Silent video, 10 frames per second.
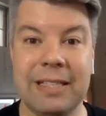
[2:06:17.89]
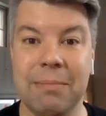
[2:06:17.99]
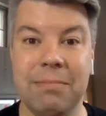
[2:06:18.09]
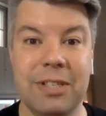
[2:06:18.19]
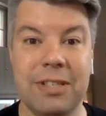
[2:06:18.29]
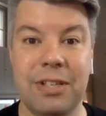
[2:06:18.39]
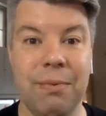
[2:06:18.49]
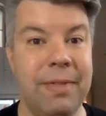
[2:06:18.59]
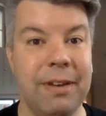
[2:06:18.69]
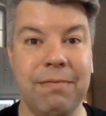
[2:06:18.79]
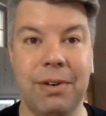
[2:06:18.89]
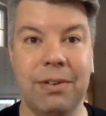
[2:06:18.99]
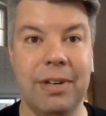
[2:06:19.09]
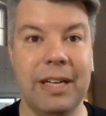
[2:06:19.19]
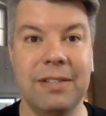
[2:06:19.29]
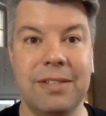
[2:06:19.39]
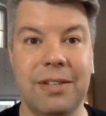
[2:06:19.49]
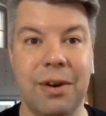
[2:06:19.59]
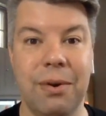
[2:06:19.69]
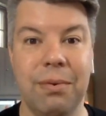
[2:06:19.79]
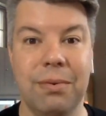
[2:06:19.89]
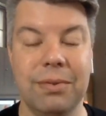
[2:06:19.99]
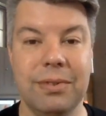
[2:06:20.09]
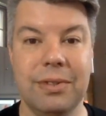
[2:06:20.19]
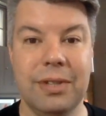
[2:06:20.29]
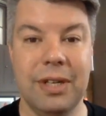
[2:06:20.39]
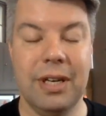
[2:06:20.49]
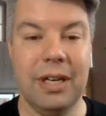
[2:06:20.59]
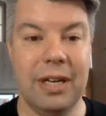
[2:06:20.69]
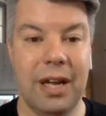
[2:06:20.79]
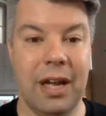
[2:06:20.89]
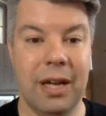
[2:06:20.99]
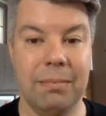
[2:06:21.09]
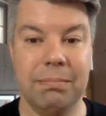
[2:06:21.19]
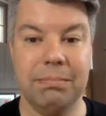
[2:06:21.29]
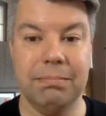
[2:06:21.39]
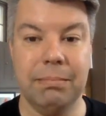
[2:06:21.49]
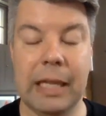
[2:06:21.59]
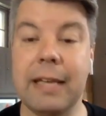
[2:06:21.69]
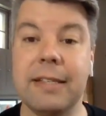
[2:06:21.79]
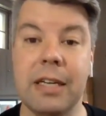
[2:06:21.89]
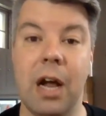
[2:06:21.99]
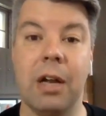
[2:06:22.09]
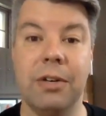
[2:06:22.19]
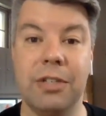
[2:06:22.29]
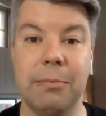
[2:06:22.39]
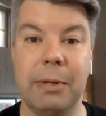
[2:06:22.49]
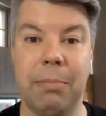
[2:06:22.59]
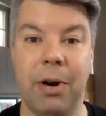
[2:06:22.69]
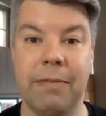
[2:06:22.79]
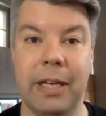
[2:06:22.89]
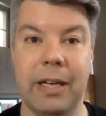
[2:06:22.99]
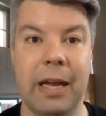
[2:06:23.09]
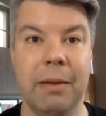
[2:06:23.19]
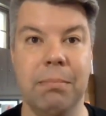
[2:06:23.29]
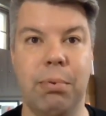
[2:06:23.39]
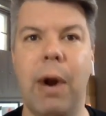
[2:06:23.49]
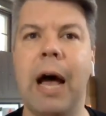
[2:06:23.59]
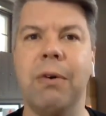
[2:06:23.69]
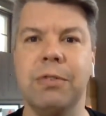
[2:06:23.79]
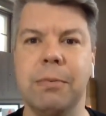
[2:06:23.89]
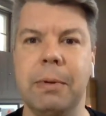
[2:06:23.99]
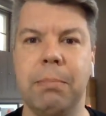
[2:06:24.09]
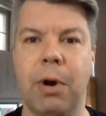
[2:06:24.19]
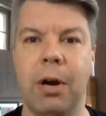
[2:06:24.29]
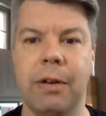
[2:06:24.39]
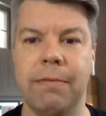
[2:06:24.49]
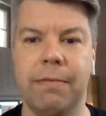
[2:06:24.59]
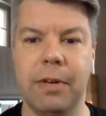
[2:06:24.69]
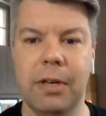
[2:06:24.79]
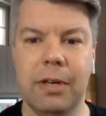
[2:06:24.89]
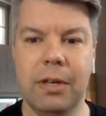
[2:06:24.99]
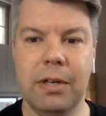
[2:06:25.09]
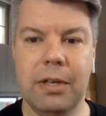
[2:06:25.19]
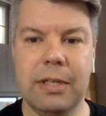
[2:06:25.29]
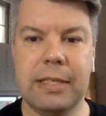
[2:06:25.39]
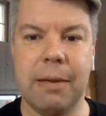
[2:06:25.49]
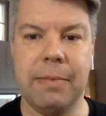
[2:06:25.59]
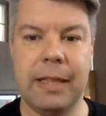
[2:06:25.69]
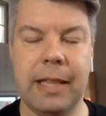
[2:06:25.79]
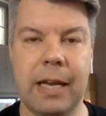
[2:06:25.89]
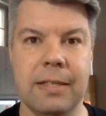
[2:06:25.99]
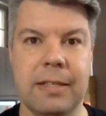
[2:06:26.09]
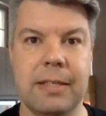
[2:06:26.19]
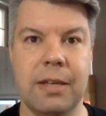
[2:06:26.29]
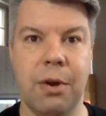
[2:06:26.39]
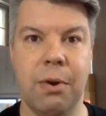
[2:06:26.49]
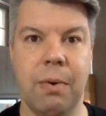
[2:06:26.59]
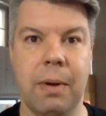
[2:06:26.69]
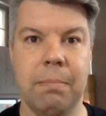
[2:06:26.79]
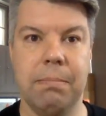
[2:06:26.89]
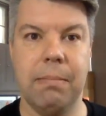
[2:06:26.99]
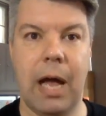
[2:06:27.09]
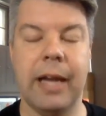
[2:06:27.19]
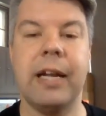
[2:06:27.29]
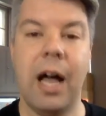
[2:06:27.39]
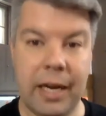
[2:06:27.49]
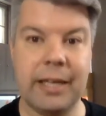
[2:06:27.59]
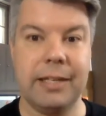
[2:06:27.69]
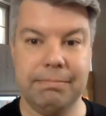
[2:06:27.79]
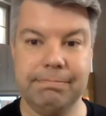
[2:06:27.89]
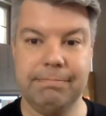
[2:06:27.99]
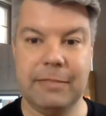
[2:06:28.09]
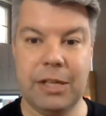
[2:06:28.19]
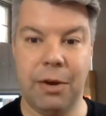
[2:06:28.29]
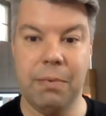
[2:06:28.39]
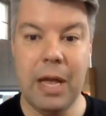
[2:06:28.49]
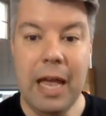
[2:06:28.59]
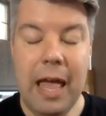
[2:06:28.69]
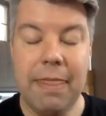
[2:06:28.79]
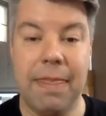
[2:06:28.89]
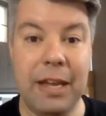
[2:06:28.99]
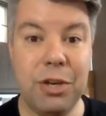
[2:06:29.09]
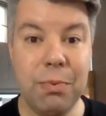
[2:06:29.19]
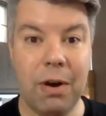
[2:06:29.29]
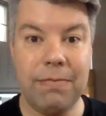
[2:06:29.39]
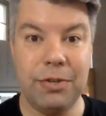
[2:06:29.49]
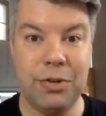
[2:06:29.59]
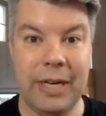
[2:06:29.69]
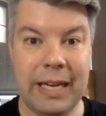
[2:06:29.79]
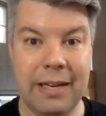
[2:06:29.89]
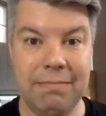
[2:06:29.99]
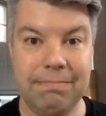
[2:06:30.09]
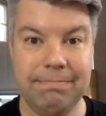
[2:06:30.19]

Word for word: I'm so thankful and so um, blessed and honored to be part of it and proud to be part of something that is so um, iconic. So thank you all for joining in.